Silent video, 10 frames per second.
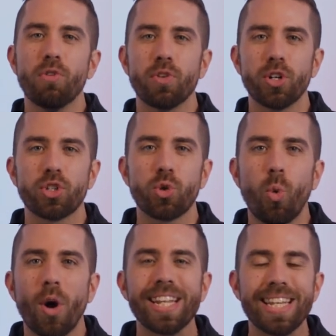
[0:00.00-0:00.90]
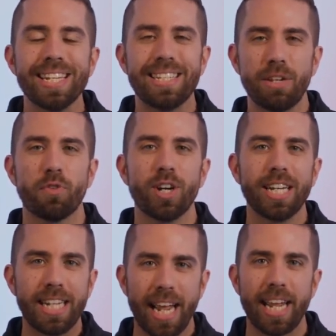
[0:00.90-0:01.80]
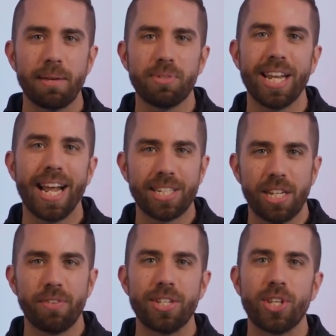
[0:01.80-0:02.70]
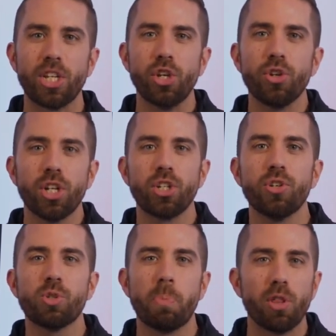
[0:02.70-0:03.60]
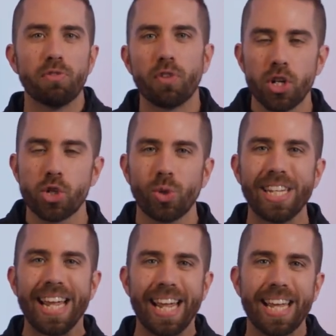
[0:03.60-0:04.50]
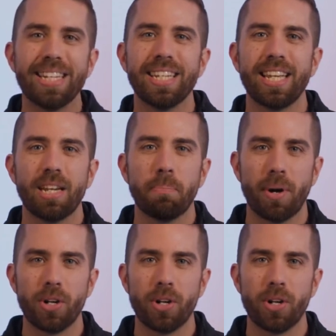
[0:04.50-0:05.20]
over 20 different games and activities that you can use both virtually and in